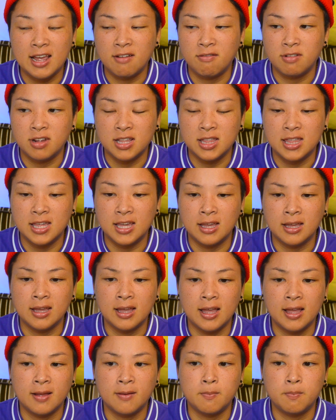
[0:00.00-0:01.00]
everything
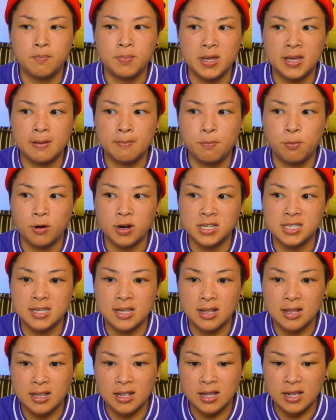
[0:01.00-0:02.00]
and be
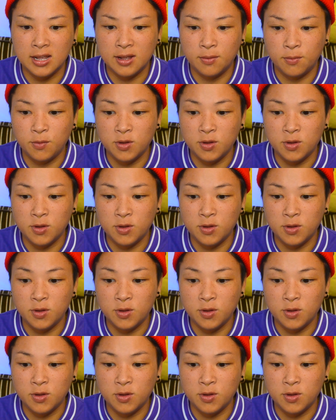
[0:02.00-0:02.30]
presently